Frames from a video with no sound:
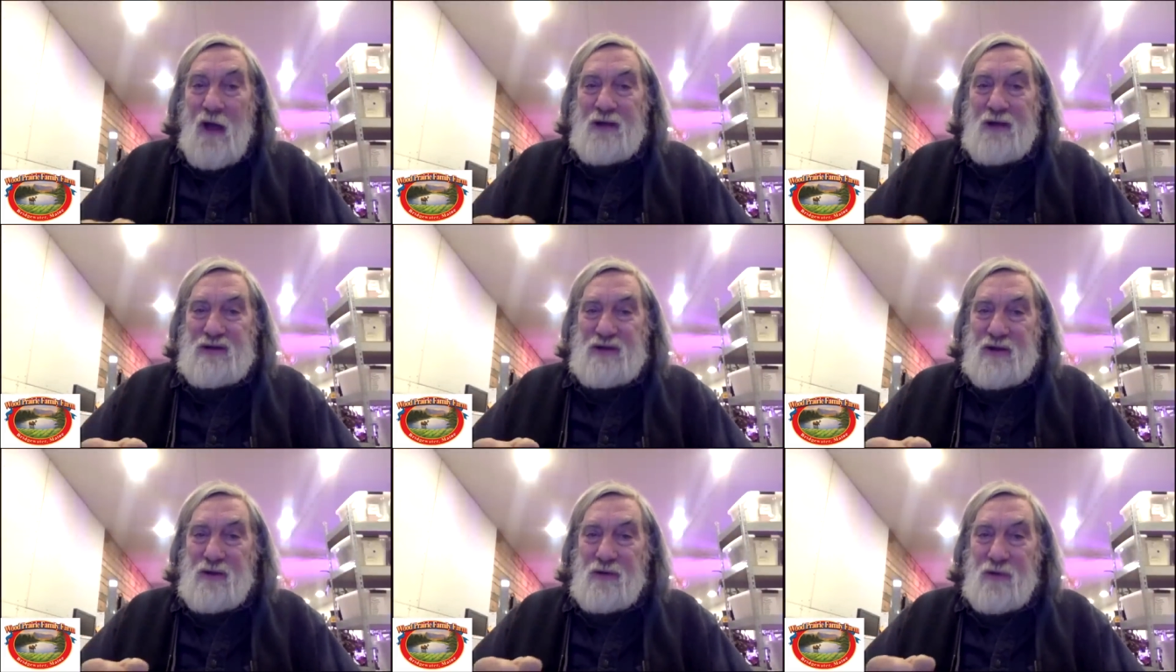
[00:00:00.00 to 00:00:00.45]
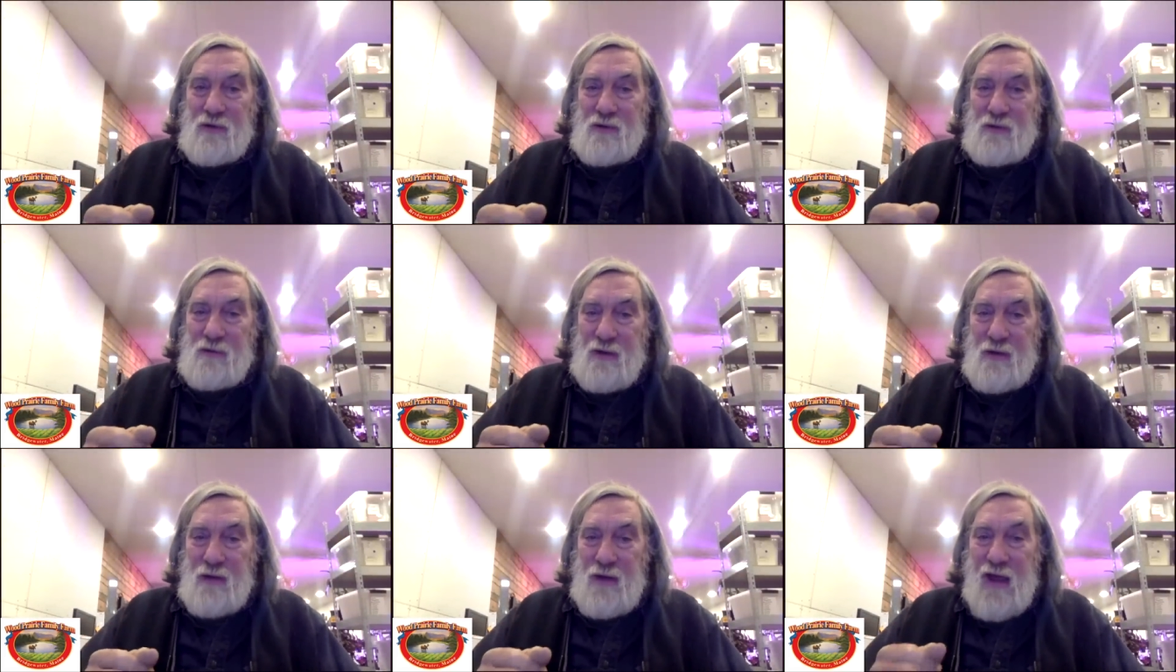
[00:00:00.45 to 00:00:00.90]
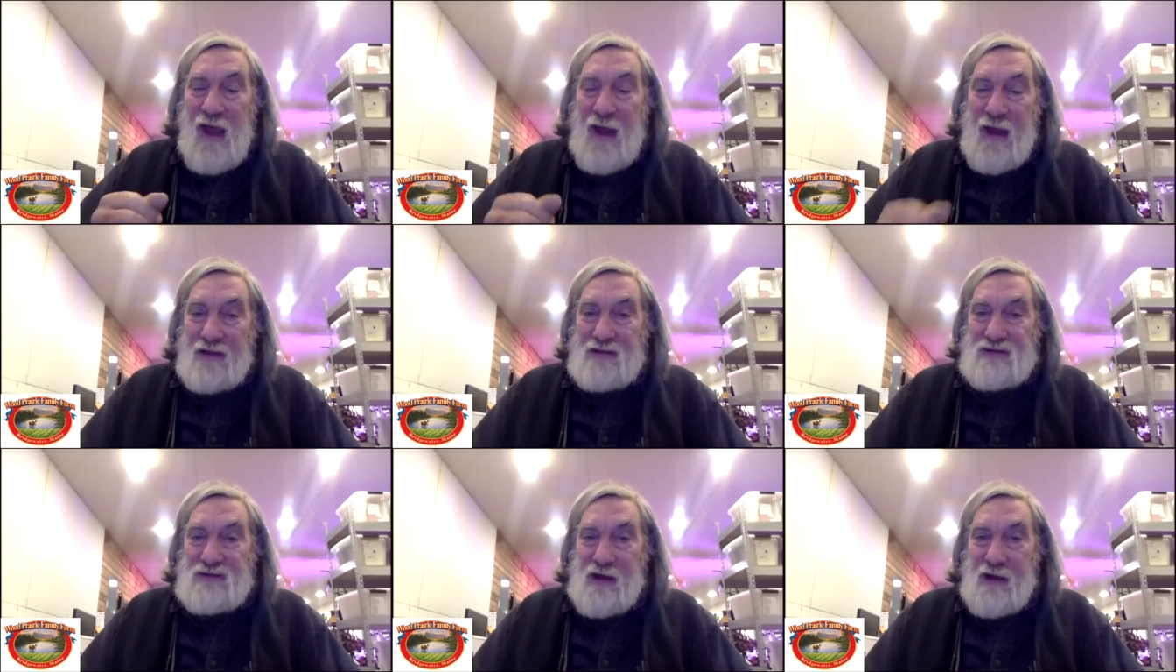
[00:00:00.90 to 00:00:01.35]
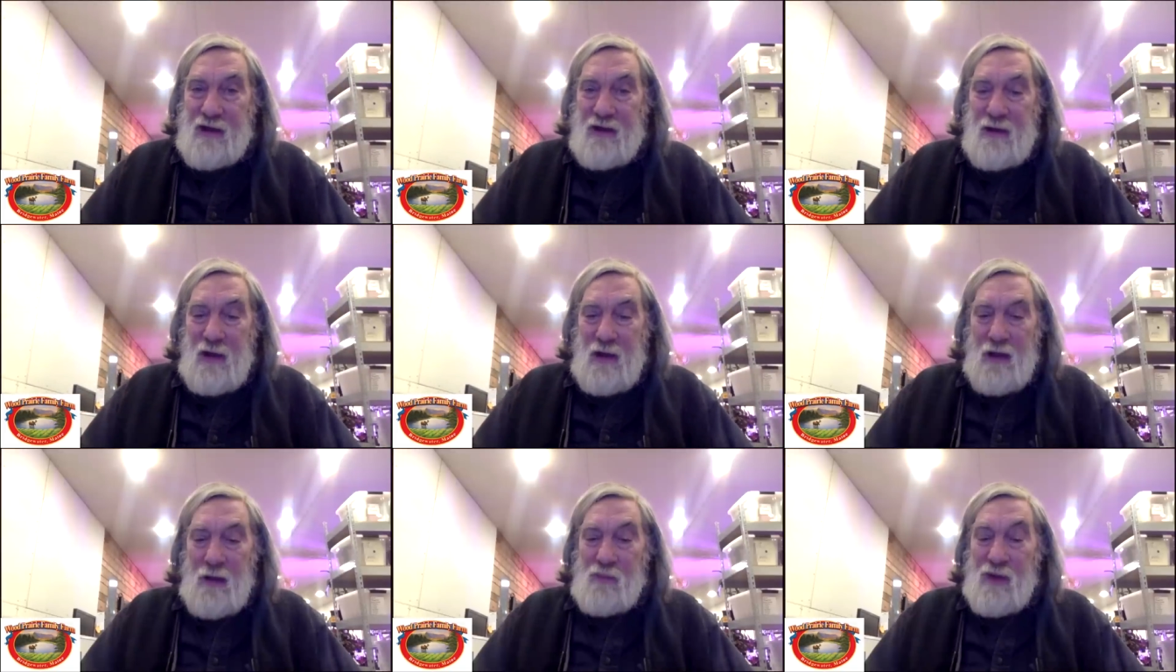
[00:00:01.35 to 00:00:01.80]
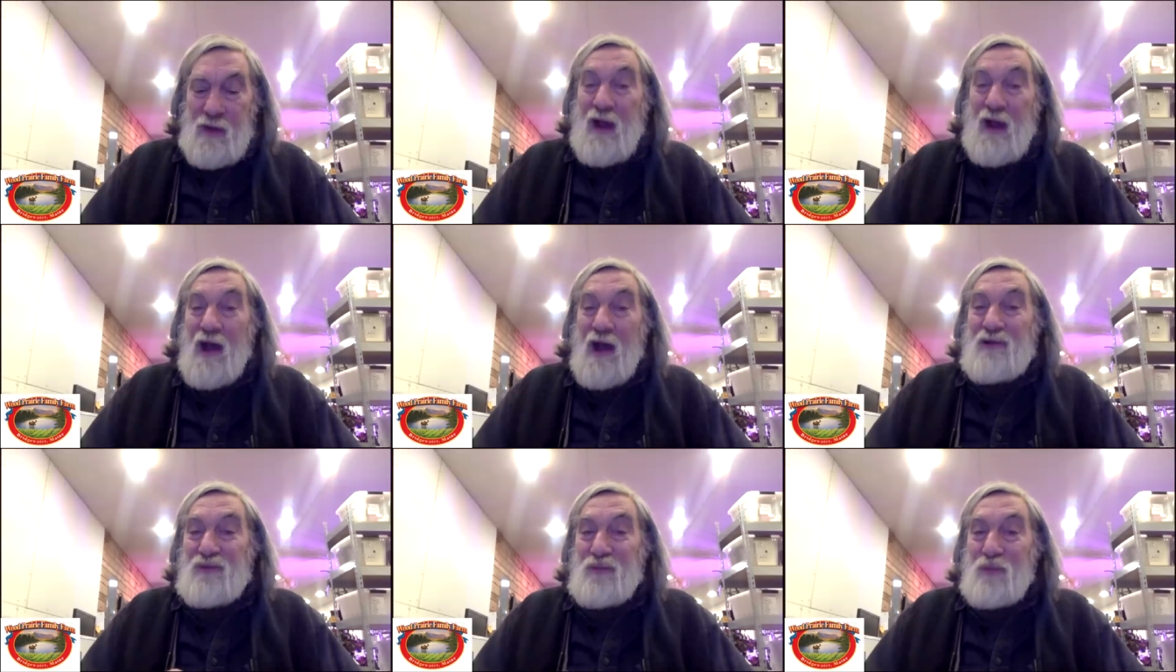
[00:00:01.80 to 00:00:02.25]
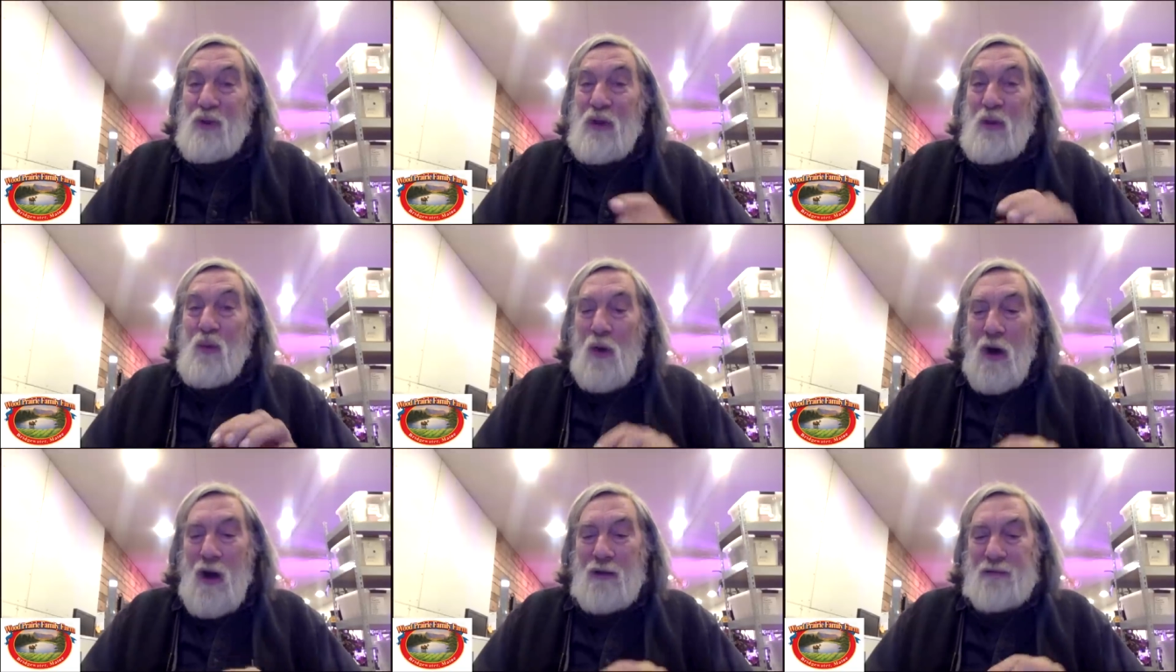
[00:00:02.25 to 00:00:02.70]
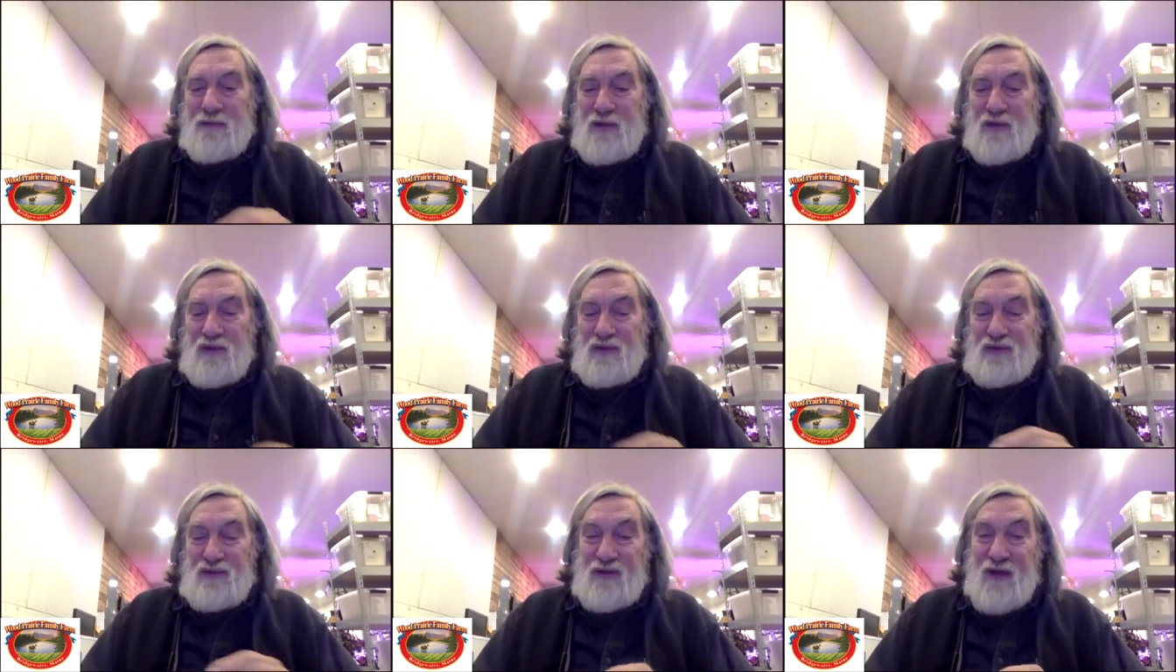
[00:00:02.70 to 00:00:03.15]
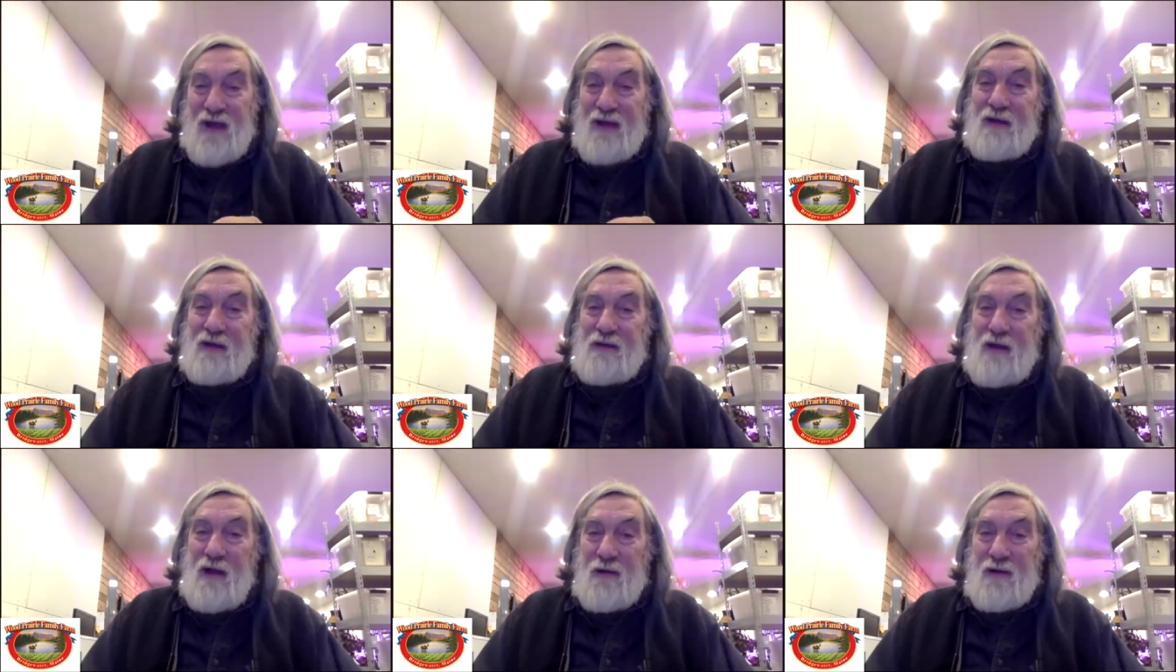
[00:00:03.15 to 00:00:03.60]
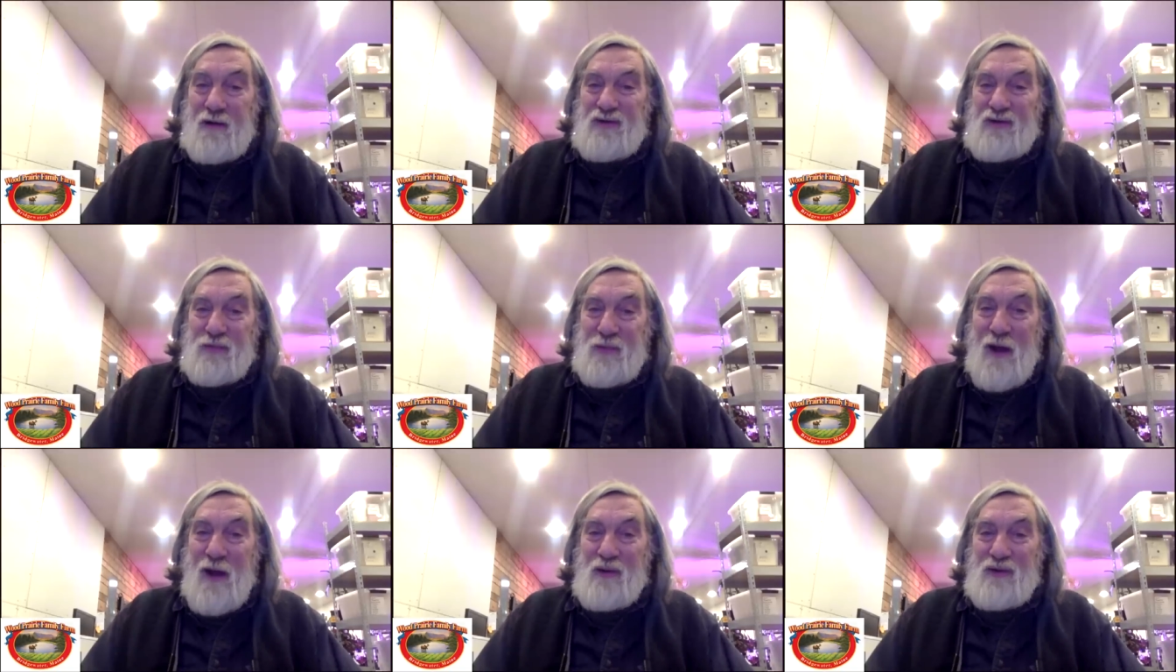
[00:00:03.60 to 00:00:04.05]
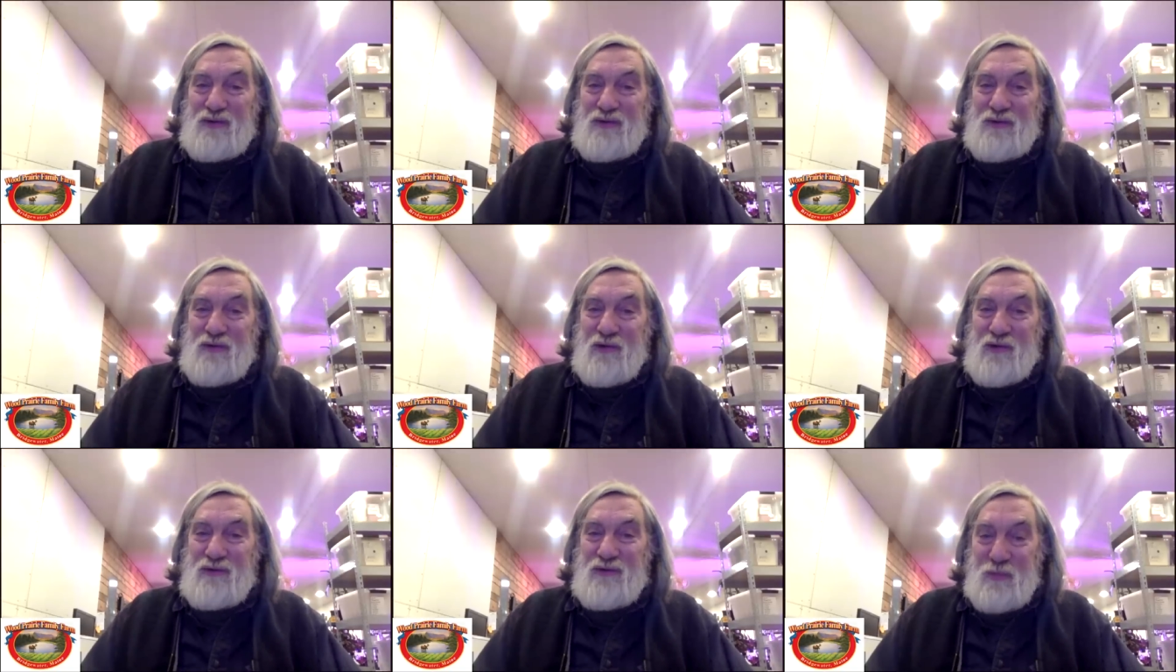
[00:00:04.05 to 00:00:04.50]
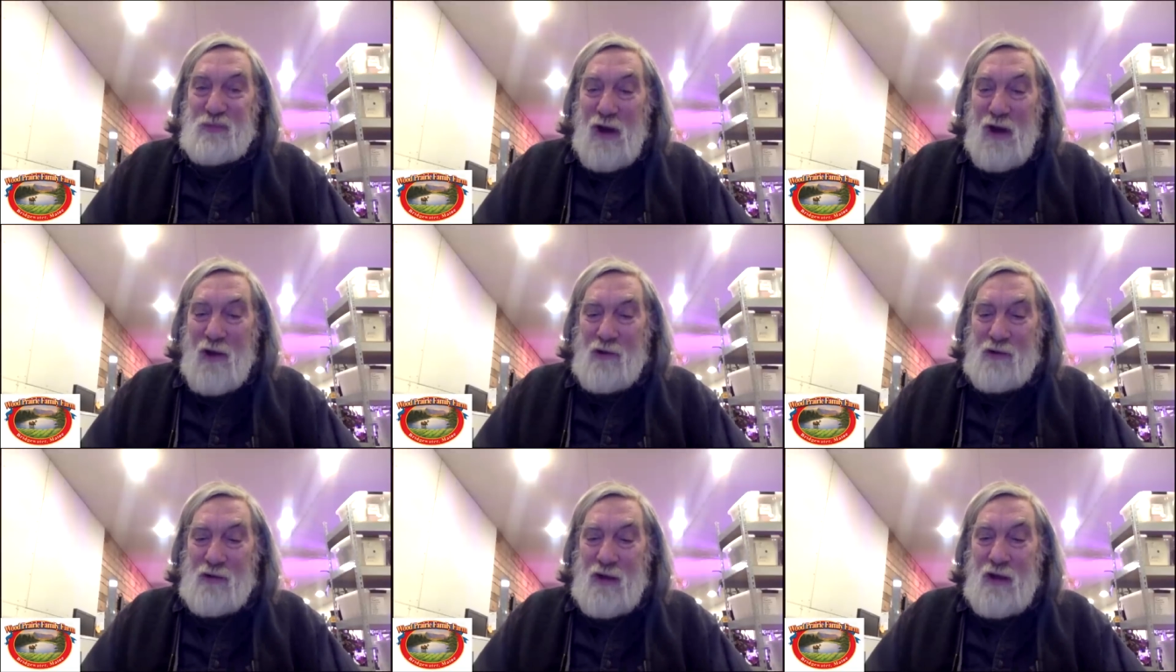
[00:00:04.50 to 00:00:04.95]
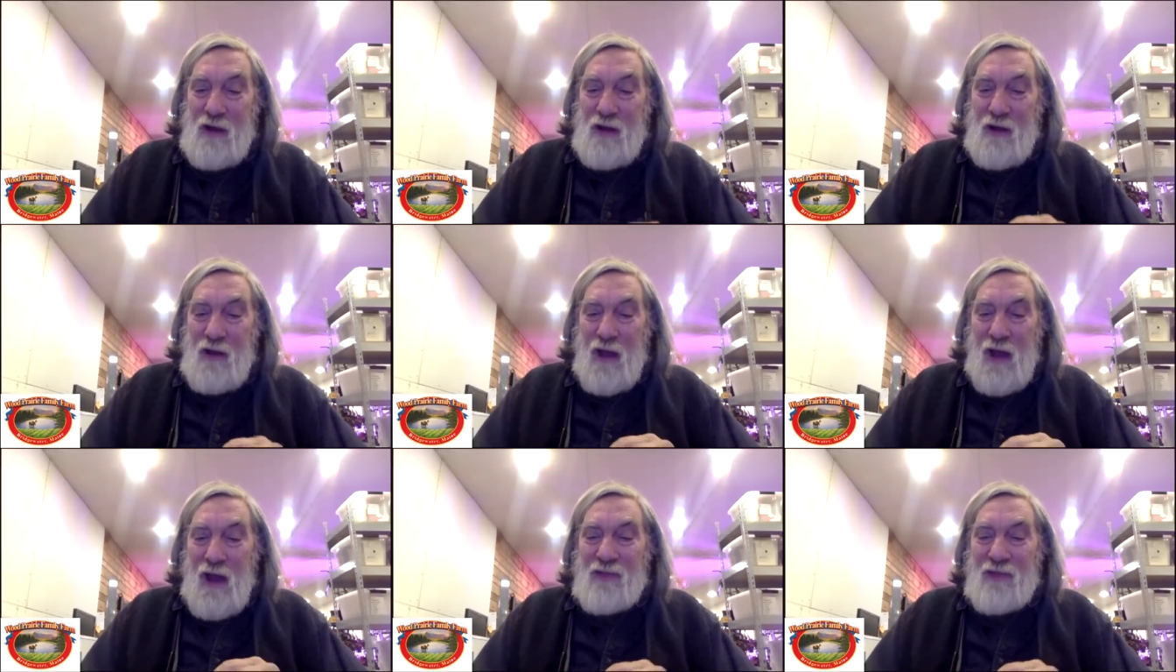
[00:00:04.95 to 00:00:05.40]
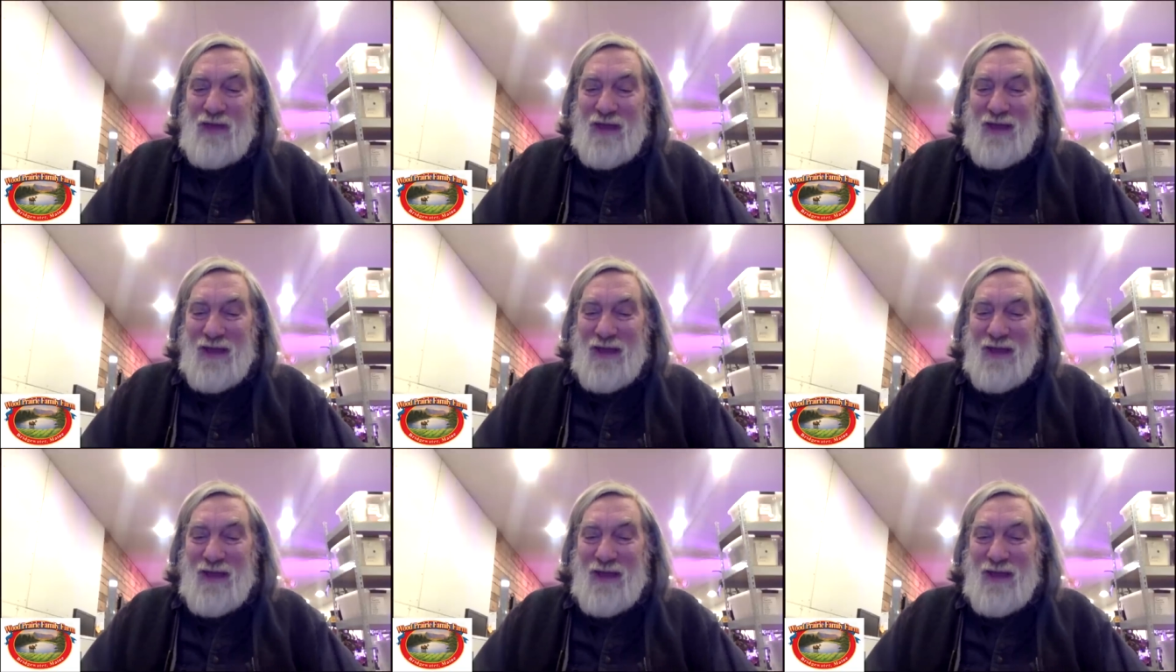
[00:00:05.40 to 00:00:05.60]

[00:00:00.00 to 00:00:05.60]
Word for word: physiological aging because we want those secondary sprouts to sprout.